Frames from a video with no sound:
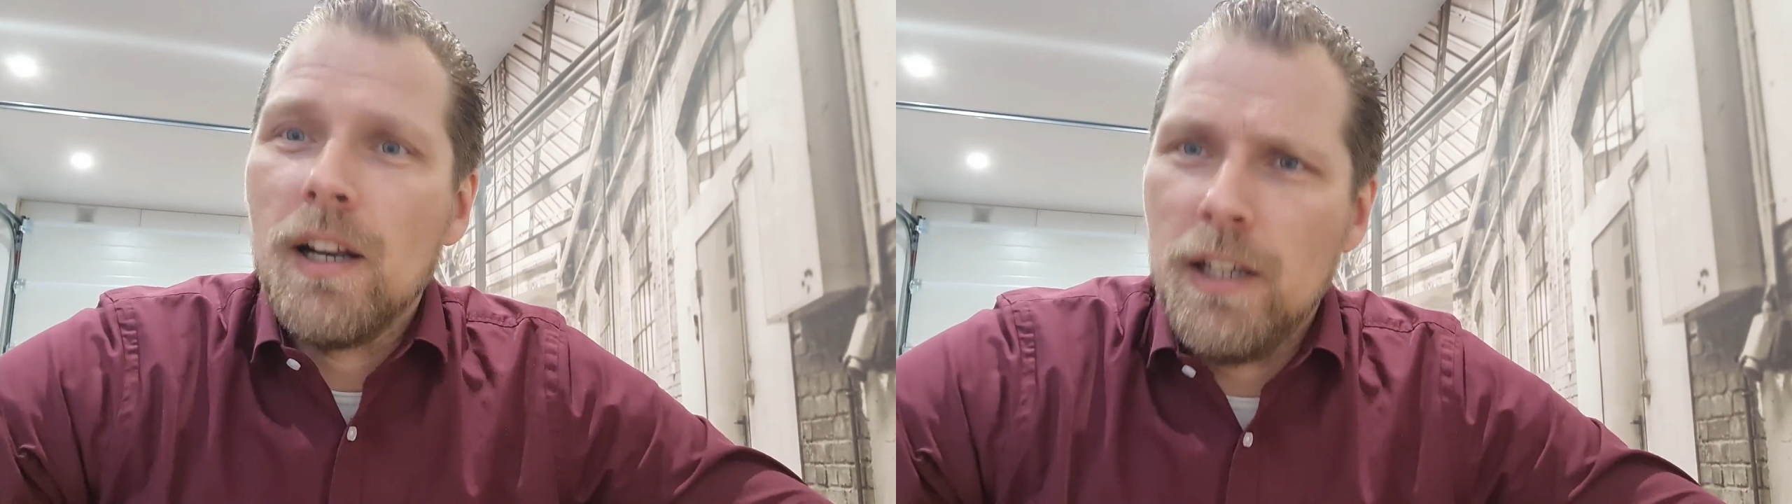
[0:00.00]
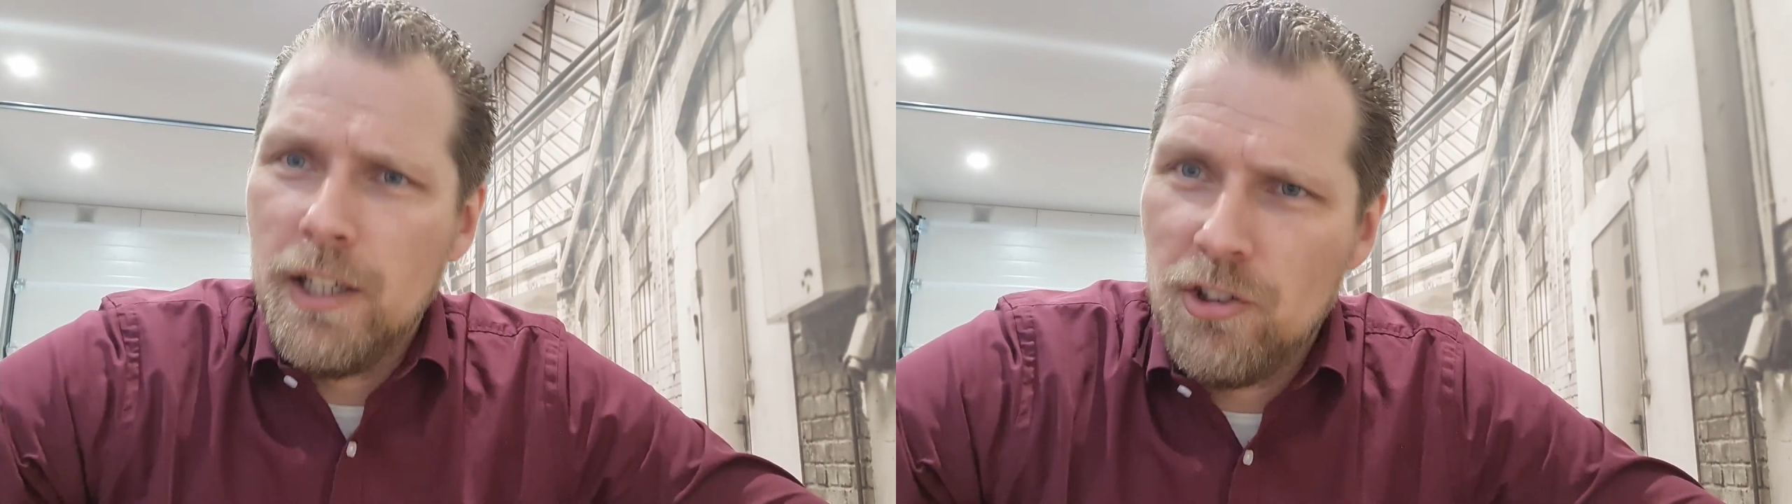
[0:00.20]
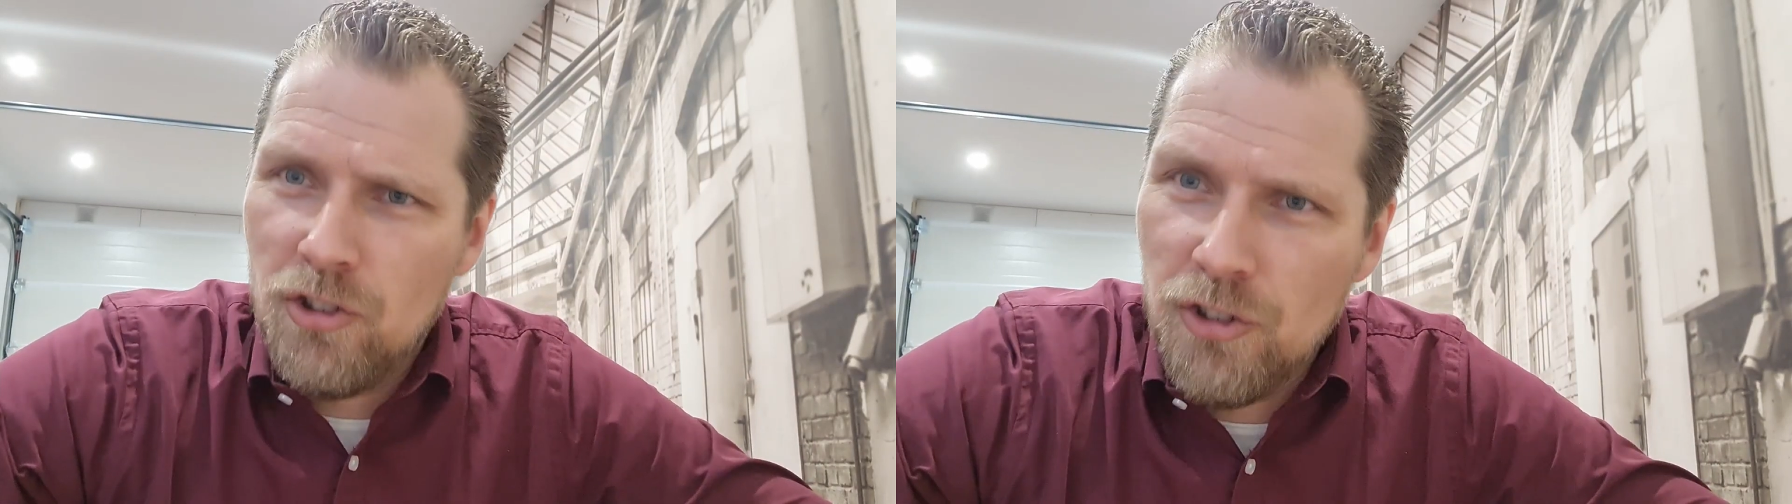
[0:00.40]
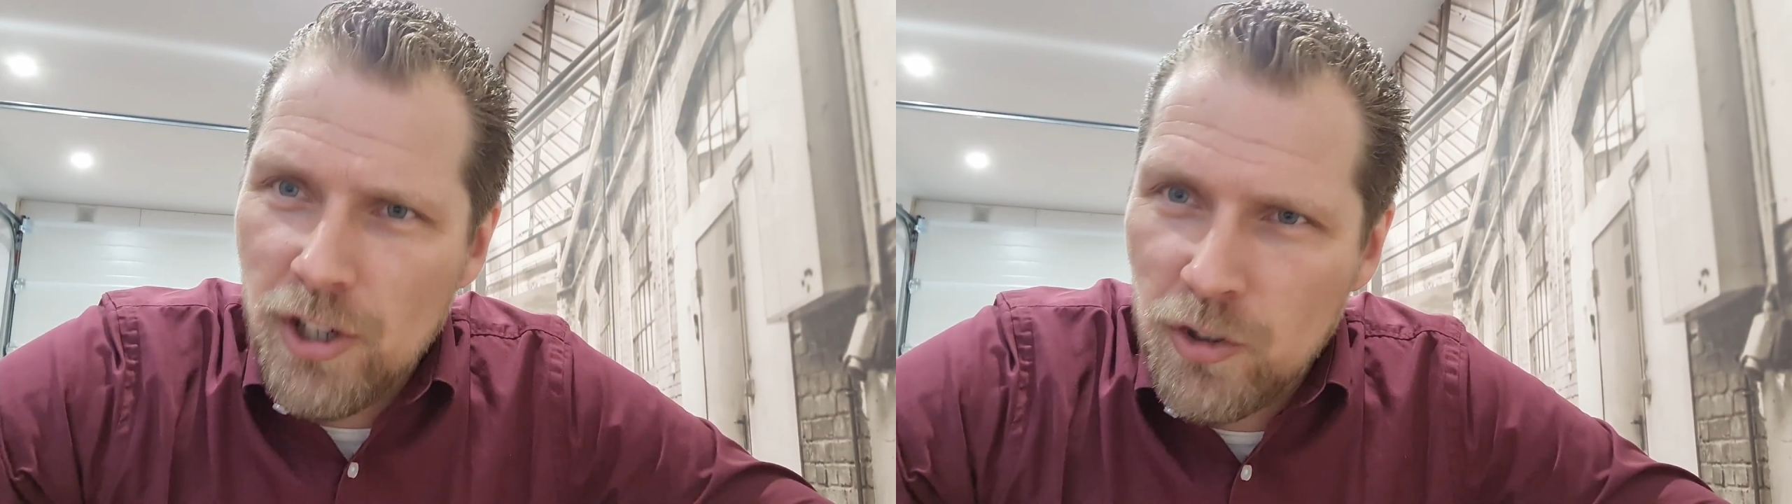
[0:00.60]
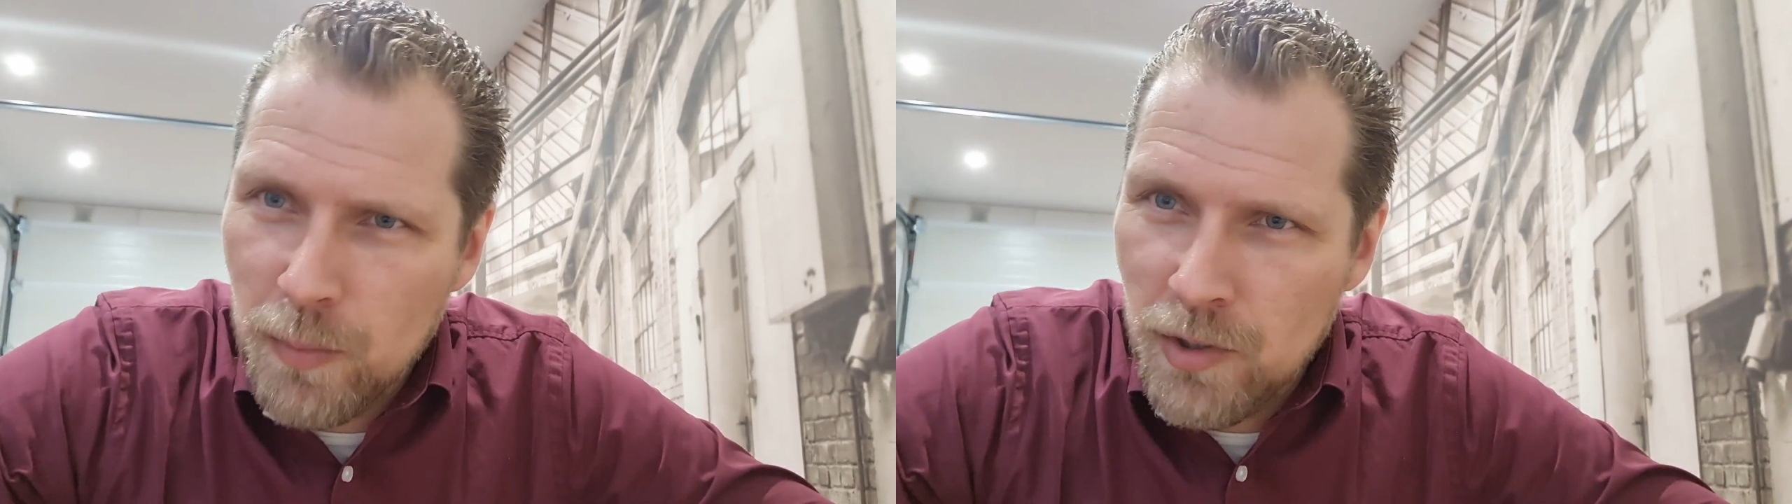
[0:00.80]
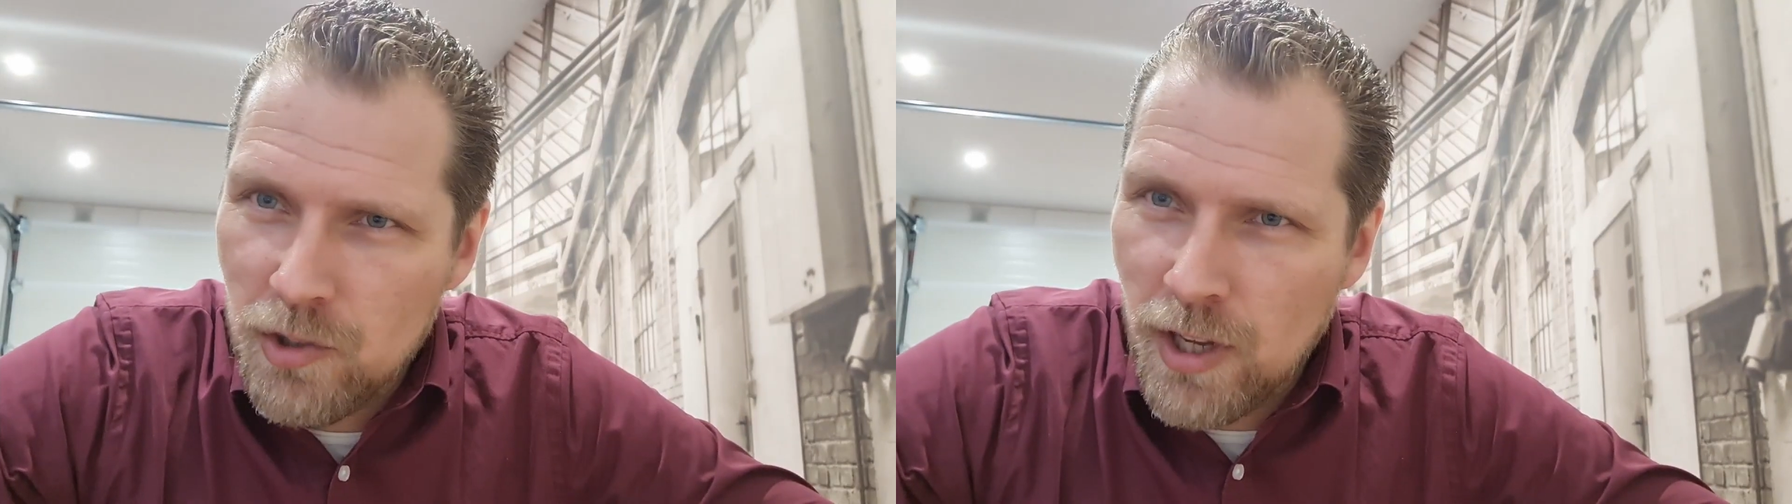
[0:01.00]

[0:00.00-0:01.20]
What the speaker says: Ladies and gentlemen,